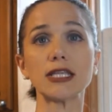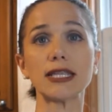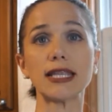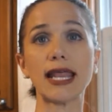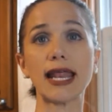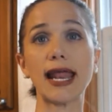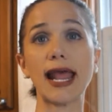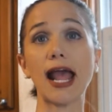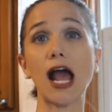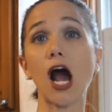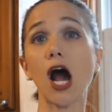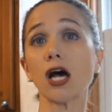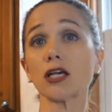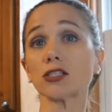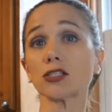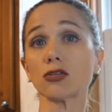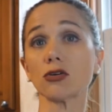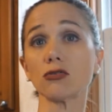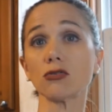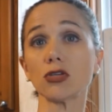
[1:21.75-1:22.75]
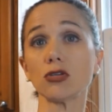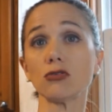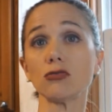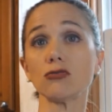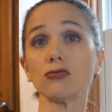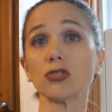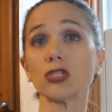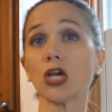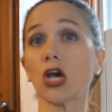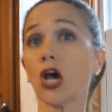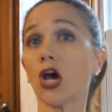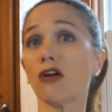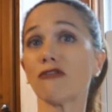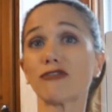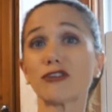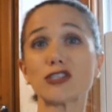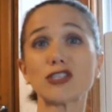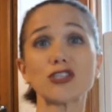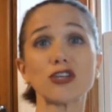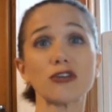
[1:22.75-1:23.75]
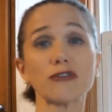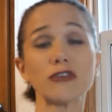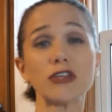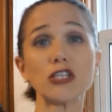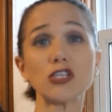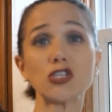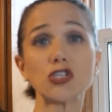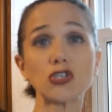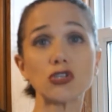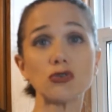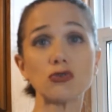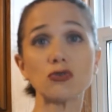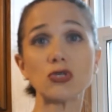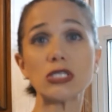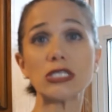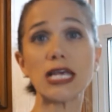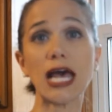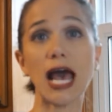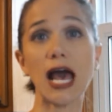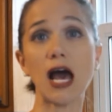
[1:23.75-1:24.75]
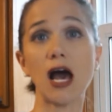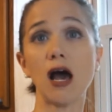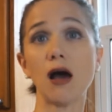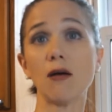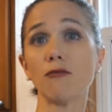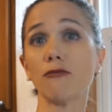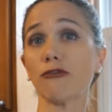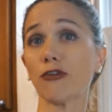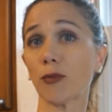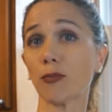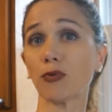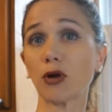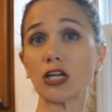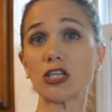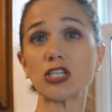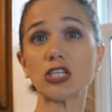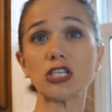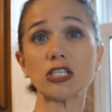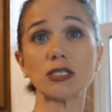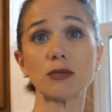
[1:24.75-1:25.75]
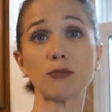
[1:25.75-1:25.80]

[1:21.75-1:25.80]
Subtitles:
and then I also use for serving juice for brunches